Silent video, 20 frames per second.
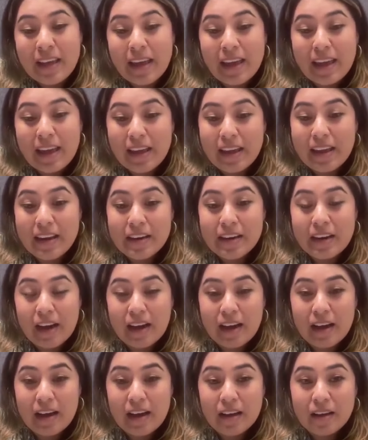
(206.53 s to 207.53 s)
And
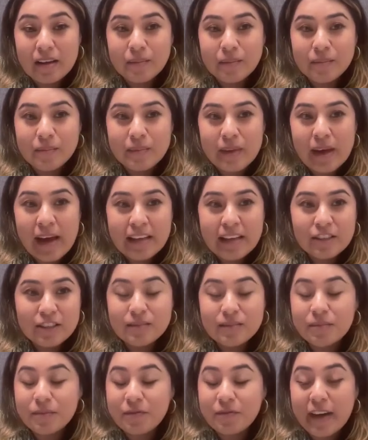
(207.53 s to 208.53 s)
I
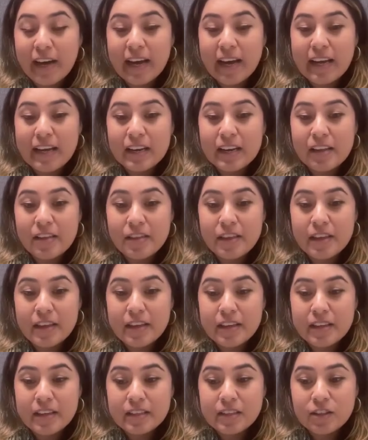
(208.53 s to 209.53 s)
just find
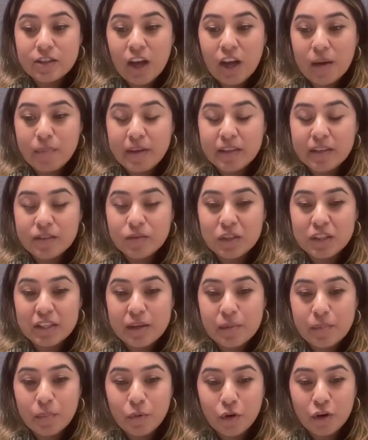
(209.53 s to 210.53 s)
these topics really
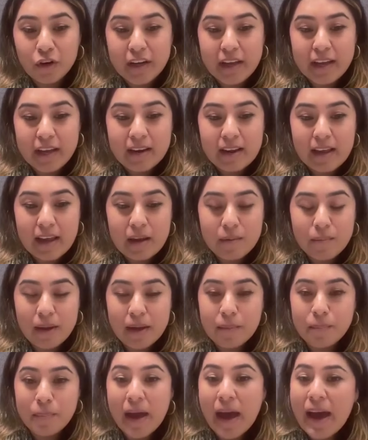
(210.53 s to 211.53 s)
important, and
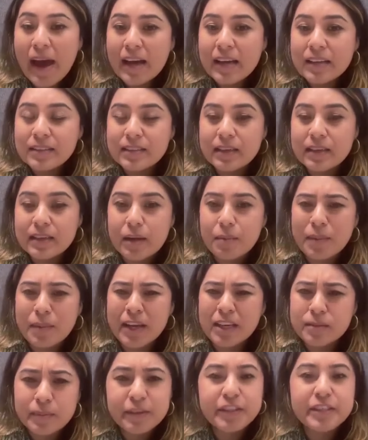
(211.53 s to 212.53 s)
my past and like my
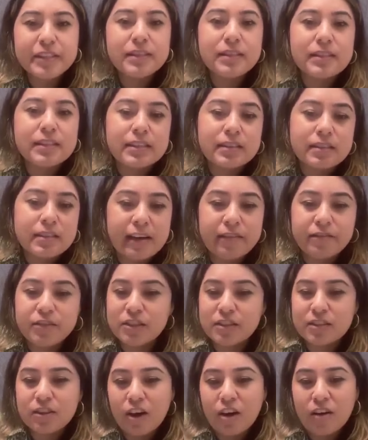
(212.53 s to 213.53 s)
experiences have
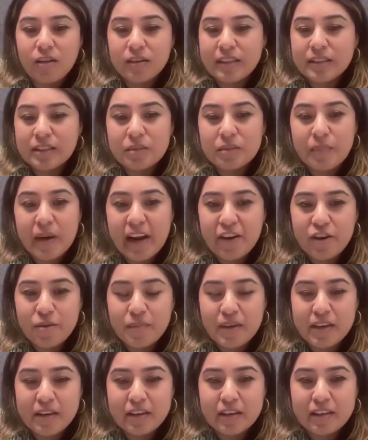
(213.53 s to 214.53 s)
just all inspired
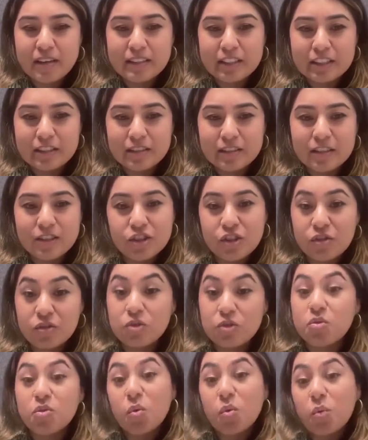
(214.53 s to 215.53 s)
me to just
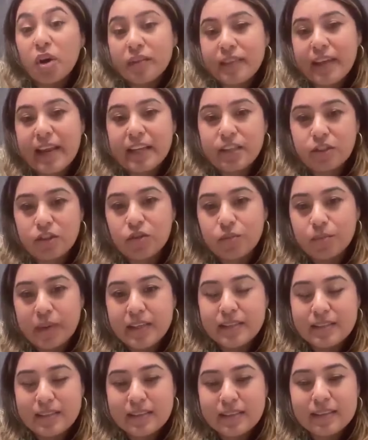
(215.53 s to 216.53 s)
do the work that I do,
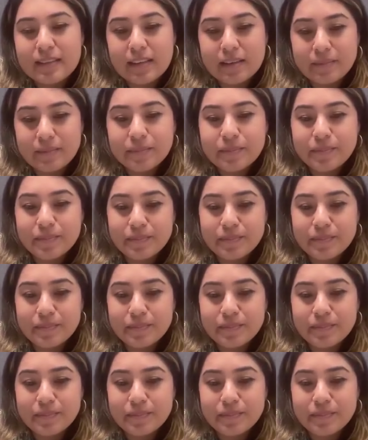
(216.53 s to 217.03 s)
basically.